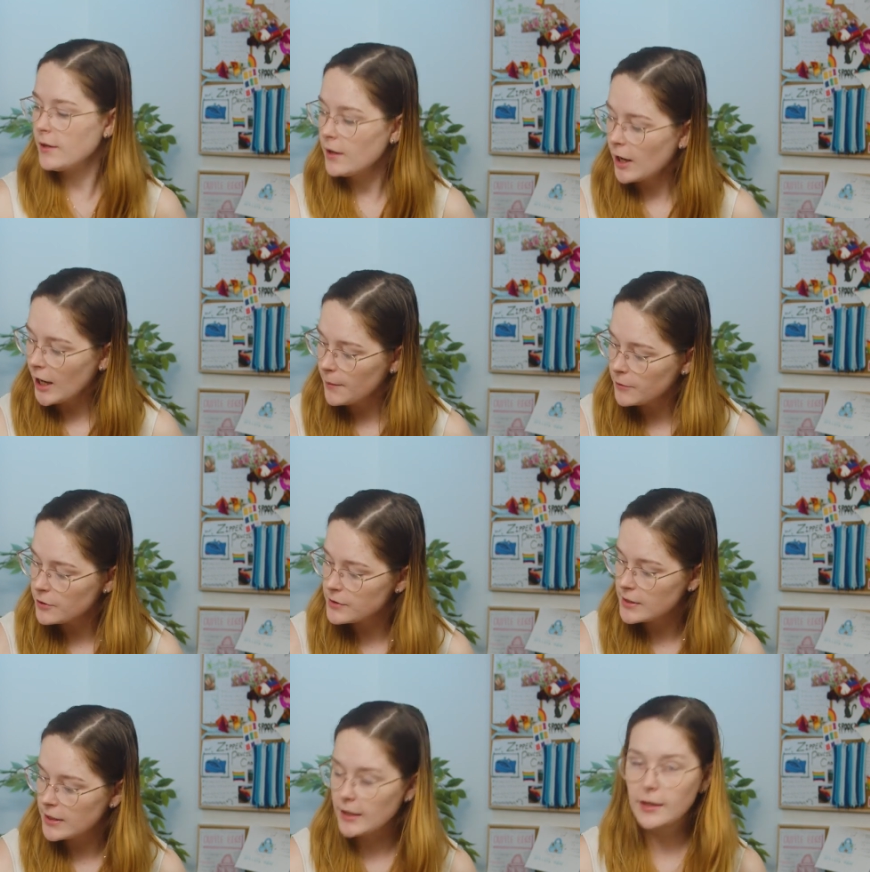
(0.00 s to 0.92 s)
I'm
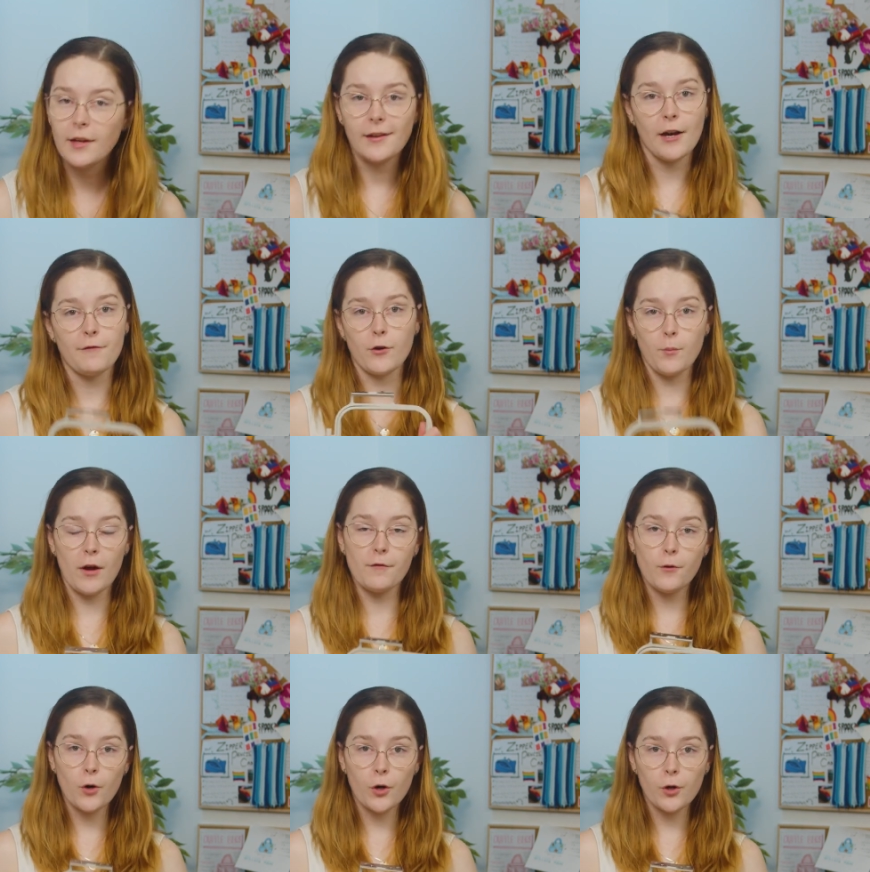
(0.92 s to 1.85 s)
using a
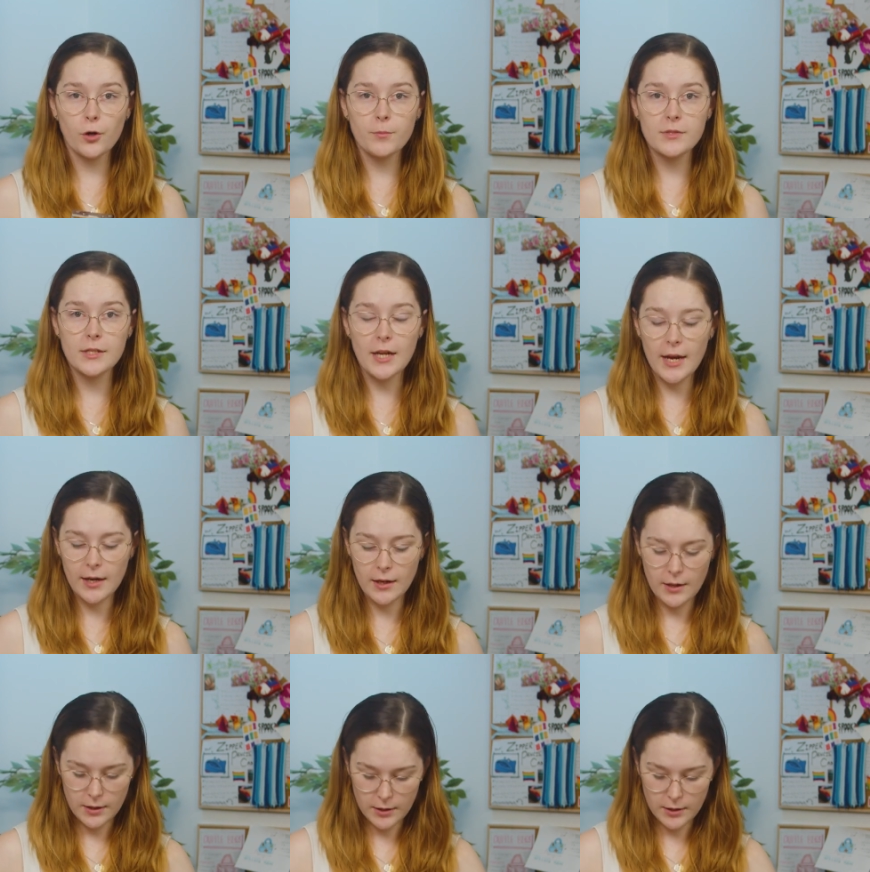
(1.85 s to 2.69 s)
4x4 hoop today,